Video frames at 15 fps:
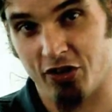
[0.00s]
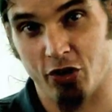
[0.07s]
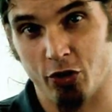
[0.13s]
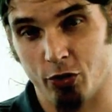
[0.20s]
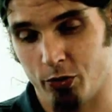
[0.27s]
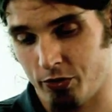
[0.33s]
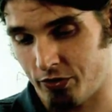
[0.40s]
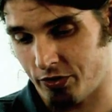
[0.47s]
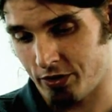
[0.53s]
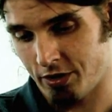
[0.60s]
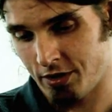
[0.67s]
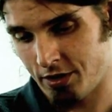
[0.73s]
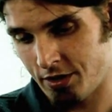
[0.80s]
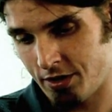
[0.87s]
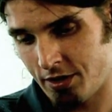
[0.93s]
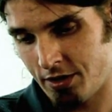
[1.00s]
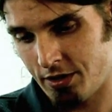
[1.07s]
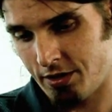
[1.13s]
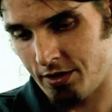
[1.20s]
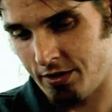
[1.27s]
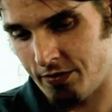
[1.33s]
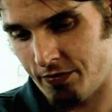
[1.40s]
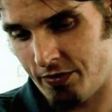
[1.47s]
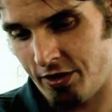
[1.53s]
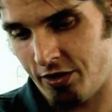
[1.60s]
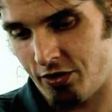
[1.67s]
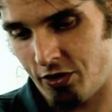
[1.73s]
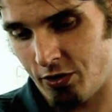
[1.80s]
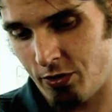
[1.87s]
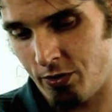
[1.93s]
you had told me, yeah, V2,
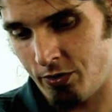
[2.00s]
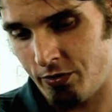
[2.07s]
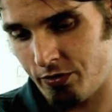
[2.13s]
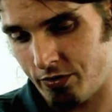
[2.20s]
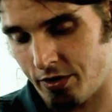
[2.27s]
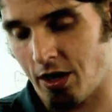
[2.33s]
that's V2.